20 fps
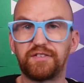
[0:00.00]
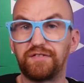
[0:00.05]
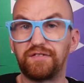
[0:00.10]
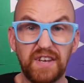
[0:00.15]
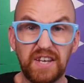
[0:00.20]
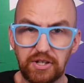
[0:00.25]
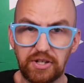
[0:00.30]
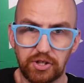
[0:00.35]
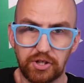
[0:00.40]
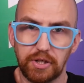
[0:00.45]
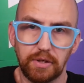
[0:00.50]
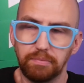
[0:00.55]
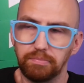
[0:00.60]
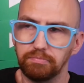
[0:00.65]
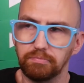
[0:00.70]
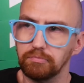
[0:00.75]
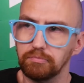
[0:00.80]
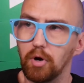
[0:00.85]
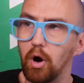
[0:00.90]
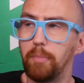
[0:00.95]
feature,
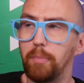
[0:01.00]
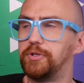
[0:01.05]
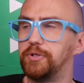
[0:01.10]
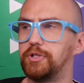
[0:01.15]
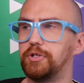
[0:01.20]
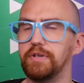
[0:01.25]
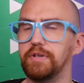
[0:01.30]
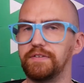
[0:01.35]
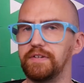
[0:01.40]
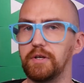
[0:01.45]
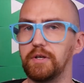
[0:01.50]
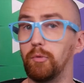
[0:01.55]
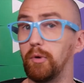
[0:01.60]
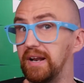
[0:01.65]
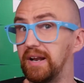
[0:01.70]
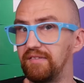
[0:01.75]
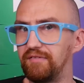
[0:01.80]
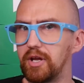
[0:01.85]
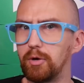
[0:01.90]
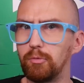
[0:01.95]
opportunity,
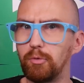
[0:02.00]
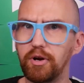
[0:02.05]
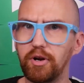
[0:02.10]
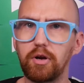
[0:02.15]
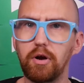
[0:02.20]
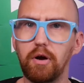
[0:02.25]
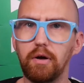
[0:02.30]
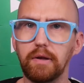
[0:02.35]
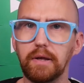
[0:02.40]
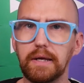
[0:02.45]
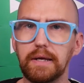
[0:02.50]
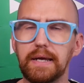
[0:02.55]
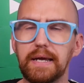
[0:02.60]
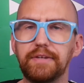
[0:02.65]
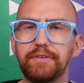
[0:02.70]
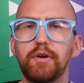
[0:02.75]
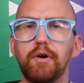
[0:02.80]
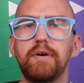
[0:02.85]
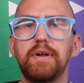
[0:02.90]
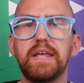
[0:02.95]
whatever you want to call it,
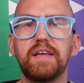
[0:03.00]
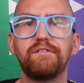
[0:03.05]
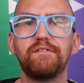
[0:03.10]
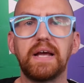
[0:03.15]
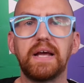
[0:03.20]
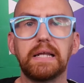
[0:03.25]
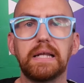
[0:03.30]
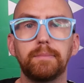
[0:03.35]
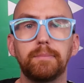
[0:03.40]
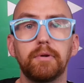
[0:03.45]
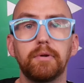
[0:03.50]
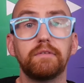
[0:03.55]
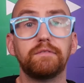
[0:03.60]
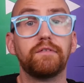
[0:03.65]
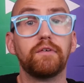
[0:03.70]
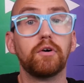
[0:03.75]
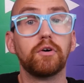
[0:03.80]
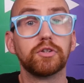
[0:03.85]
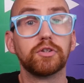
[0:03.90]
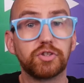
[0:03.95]
is only available
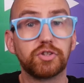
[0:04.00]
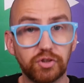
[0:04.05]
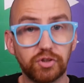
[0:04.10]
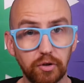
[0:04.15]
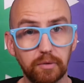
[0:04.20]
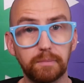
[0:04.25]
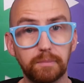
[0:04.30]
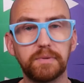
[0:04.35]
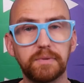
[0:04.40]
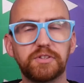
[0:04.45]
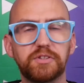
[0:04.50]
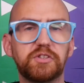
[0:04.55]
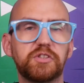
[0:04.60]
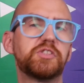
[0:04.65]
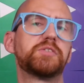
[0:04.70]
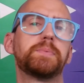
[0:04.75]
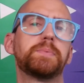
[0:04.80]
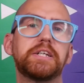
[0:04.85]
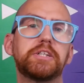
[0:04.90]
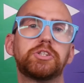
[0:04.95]
for some
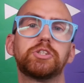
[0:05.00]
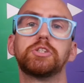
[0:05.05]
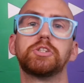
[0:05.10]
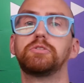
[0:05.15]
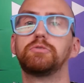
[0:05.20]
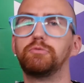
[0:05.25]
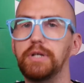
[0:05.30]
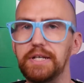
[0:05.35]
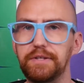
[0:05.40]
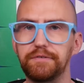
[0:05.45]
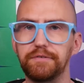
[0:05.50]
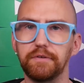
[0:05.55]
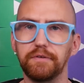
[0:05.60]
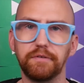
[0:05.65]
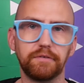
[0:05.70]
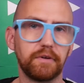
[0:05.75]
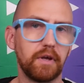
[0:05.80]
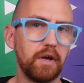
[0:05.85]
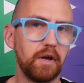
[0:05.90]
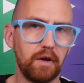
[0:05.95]
suspension
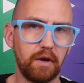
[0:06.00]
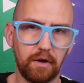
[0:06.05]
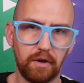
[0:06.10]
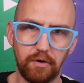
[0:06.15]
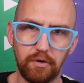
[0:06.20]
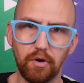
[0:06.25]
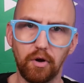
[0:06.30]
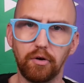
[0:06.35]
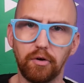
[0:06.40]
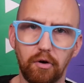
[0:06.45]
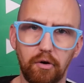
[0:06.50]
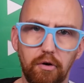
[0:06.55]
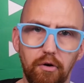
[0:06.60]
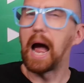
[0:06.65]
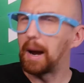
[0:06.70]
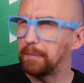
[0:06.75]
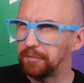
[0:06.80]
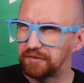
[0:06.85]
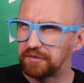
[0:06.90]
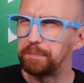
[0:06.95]
reasons, not all.
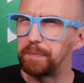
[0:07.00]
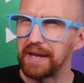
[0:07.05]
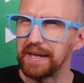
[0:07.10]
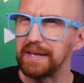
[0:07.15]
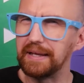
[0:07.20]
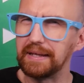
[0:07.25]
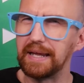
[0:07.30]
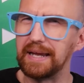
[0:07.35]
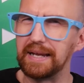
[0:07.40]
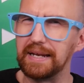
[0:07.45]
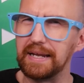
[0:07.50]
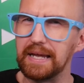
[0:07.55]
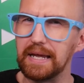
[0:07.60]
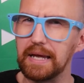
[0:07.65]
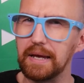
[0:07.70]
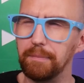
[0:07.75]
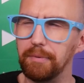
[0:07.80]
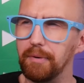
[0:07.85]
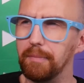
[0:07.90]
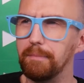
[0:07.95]
I'm speculating
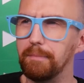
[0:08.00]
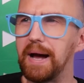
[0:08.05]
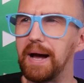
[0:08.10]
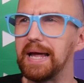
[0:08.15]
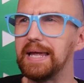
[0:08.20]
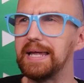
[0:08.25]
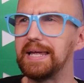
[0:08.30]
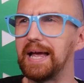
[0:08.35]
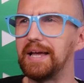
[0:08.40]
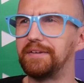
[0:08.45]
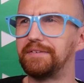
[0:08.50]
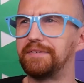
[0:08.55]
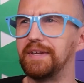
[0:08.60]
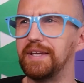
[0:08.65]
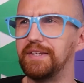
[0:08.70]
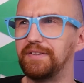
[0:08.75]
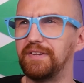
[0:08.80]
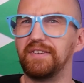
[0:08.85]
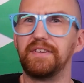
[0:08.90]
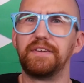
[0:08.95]
here, but my guess
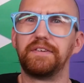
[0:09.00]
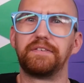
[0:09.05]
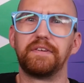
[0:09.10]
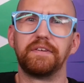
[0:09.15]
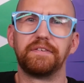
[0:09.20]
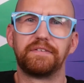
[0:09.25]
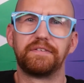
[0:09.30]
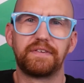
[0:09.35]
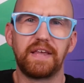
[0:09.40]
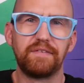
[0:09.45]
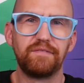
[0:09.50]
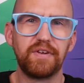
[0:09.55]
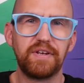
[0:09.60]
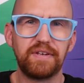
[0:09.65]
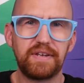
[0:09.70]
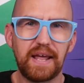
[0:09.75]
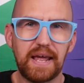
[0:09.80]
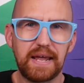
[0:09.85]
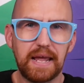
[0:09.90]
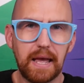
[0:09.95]
is that this
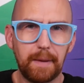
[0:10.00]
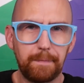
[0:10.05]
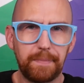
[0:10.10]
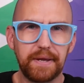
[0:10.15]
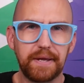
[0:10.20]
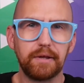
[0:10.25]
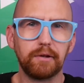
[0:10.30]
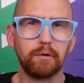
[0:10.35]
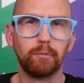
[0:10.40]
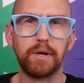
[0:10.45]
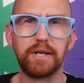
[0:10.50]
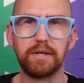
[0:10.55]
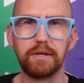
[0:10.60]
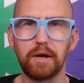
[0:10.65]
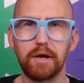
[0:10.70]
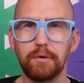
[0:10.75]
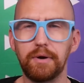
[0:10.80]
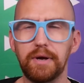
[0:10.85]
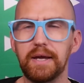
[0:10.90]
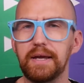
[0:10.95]
7-day appeal
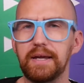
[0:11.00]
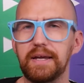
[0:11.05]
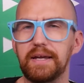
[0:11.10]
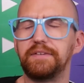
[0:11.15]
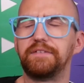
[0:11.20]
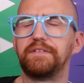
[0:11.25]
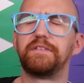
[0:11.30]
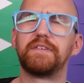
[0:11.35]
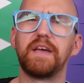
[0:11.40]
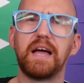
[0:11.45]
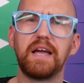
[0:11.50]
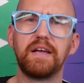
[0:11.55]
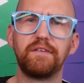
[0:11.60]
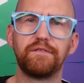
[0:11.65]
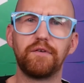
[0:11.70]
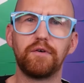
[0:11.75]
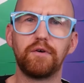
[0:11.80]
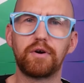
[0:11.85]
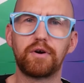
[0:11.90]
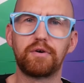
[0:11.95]
window is designed
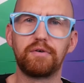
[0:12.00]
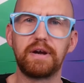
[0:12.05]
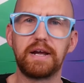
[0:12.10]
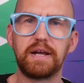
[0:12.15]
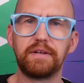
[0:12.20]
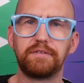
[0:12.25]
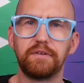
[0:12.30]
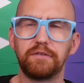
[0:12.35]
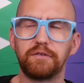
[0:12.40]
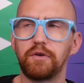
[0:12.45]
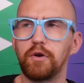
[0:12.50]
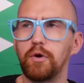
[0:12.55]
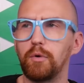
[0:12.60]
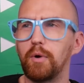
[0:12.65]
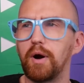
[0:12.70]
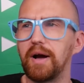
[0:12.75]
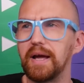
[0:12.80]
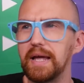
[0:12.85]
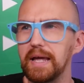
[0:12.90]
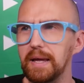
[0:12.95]
for creators who
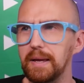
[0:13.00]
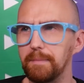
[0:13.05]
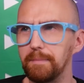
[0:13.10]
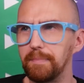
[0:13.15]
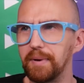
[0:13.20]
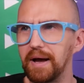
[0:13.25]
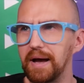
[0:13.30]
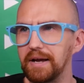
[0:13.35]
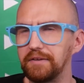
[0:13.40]
are hit by